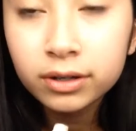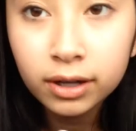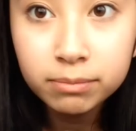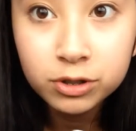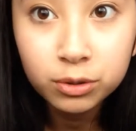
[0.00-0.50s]

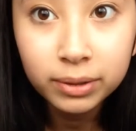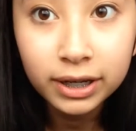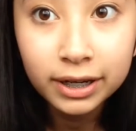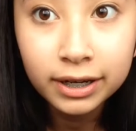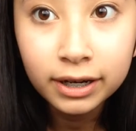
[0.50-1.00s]
I'm zooming
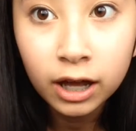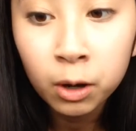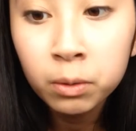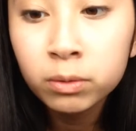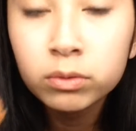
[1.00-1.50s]
in
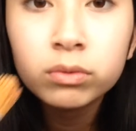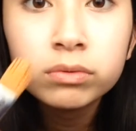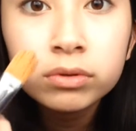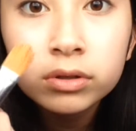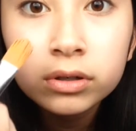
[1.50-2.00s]
now.
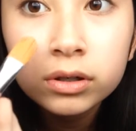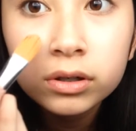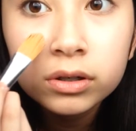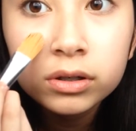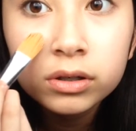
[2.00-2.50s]

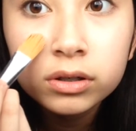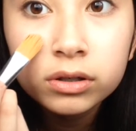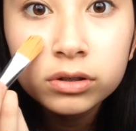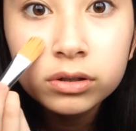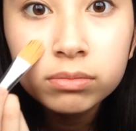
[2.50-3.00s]
I'm
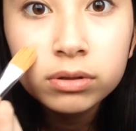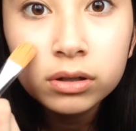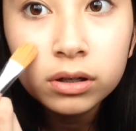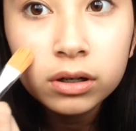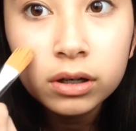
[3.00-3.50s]
just going to put
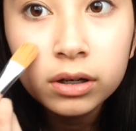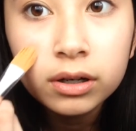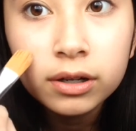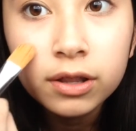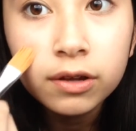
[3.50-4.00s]
it on
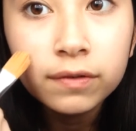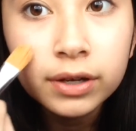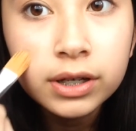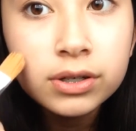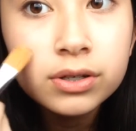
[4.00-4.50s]
the
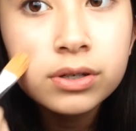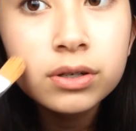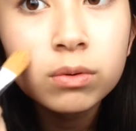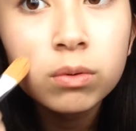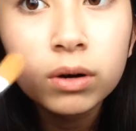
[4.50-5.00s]
face
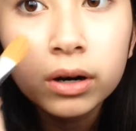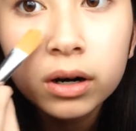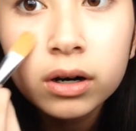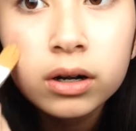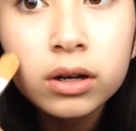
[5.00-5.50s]
or
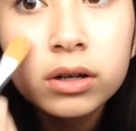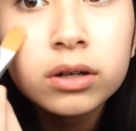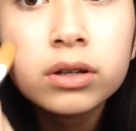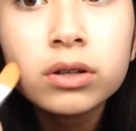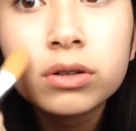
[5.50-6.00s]

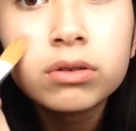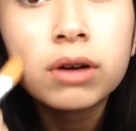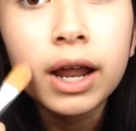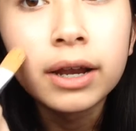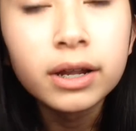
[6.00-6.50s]
the
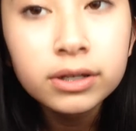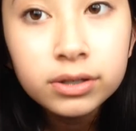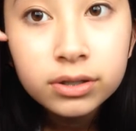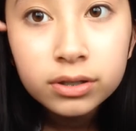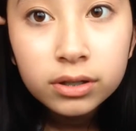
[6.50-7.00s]

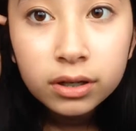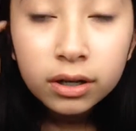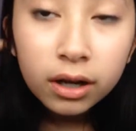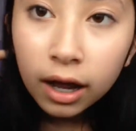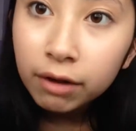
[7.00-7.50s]
redness.
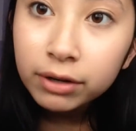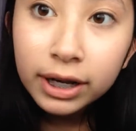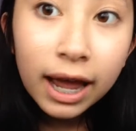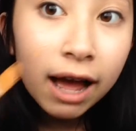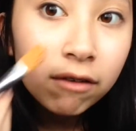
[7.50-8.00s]
I already
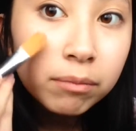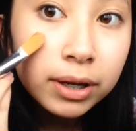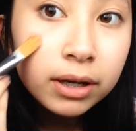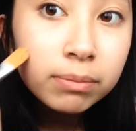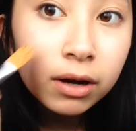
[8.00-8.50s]
have
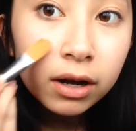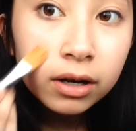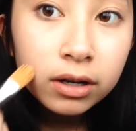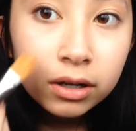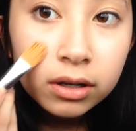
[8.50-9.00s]
makeup on,